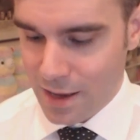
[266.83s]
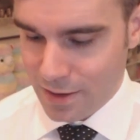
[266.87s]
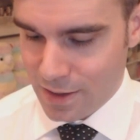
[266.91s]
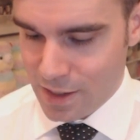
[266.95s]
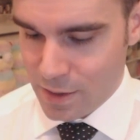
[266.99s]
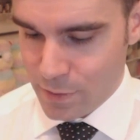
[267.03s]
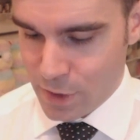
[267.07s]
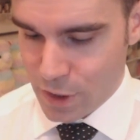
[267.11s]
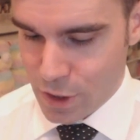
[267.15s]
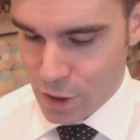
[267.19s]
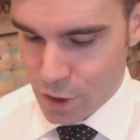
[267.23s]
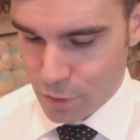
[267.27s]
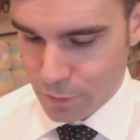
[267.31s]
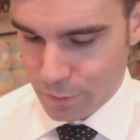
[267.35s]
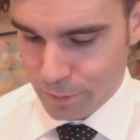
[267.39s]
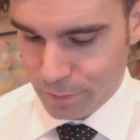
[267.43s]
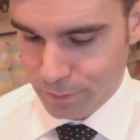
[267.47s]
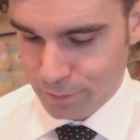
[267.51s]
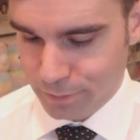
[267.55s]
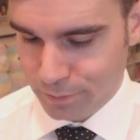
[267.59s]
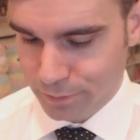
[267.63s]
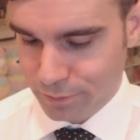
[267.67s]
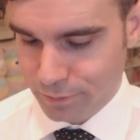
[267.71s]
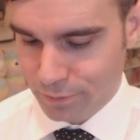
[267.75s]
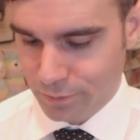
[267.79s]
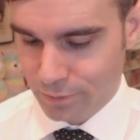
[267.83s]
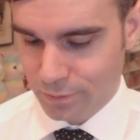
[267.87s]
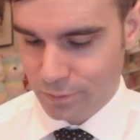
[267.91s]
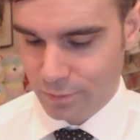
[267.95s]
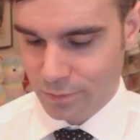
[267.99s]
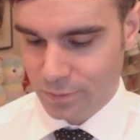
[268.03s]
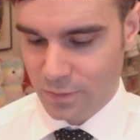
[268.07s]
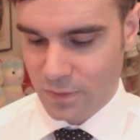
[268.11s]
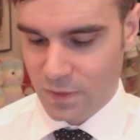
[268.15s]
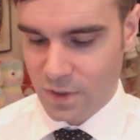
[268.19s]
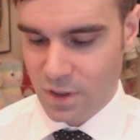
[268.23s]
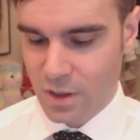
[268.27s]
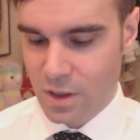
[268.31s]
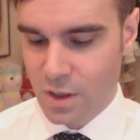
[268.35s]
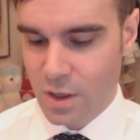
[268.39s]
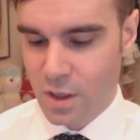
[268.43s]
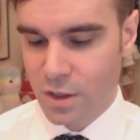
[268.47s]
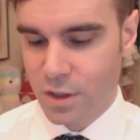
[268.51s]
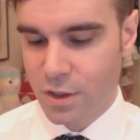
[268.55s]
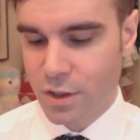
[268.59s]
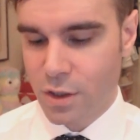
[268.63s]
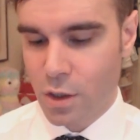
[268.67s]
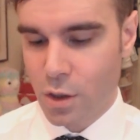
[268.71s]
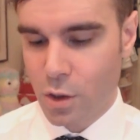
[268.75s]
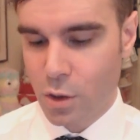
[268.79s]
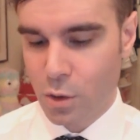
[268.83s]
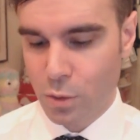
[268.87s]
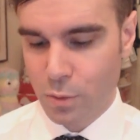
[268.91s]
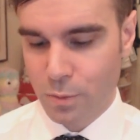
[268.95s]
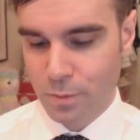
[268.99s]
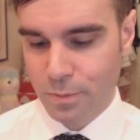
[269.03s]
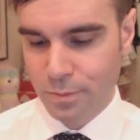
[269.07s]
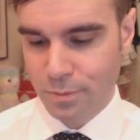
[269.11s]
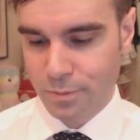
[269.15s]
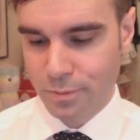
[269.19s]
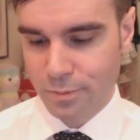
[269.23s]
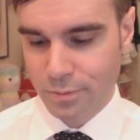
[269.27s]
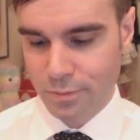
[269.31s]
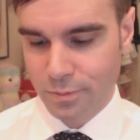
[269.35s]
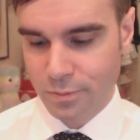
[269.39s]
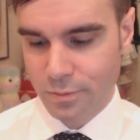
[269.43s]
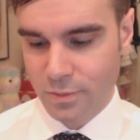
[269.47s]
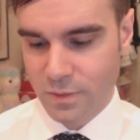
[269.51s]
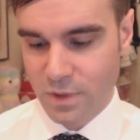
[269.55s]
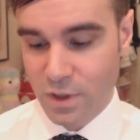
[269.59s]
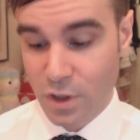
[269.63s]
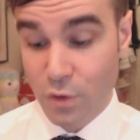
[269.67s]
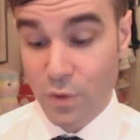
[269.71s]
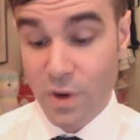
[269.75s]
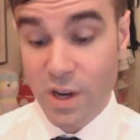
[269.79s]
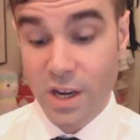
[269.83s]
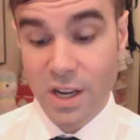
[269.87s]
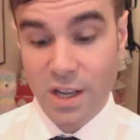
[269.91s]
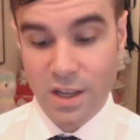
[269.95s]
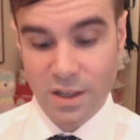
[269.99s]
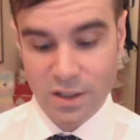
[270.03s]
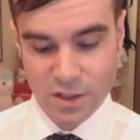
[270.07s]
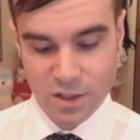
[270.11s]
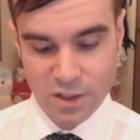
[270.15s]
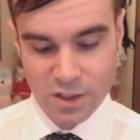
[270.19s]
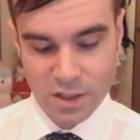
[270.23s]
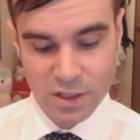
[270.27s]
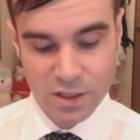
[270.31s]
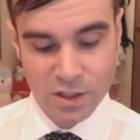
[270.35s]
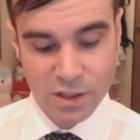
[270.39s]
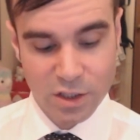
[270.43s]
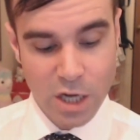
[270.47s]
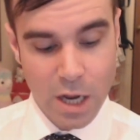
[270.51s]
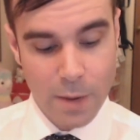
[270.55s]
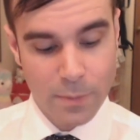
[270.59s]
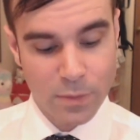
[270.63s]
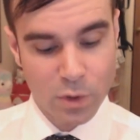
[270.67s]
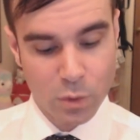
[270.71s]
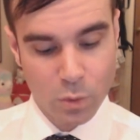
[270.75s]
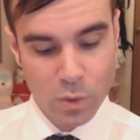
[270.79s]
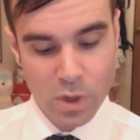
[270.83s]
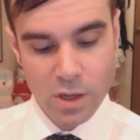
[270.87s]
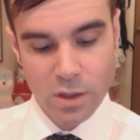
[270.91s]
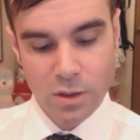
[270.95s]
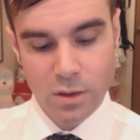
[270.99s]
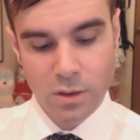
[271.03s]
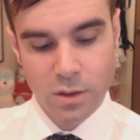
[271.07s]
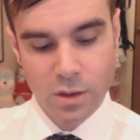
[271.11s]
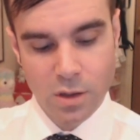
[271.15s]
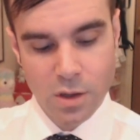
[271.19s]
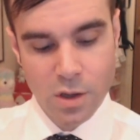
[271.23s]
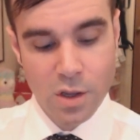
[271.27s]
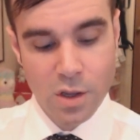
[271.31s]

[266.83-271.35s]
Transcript: Here we go. So, greetings is chapter 1.